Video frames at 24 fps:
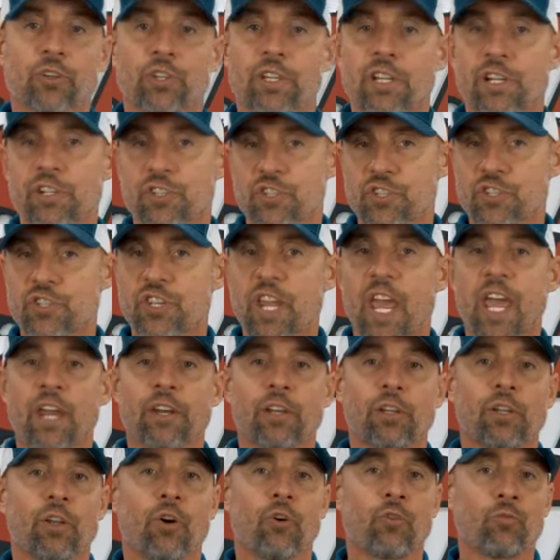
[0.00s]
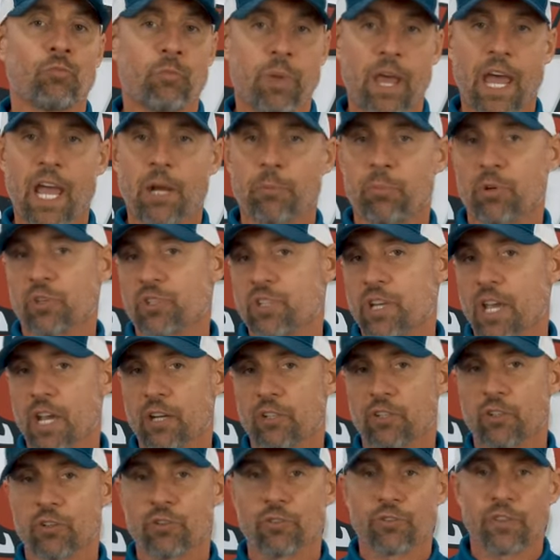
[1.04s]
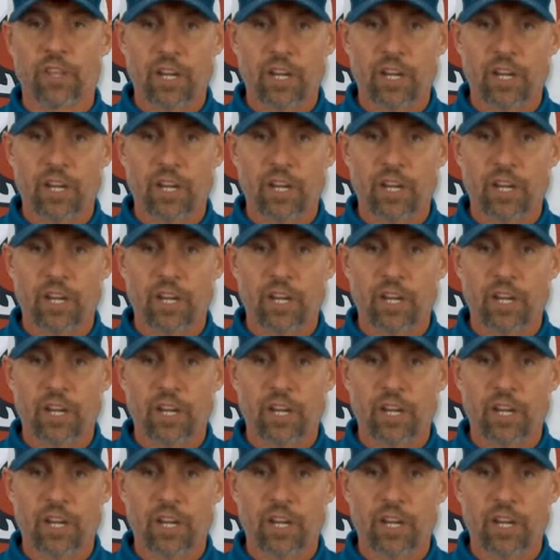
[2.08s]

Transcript: Get a standalone back protector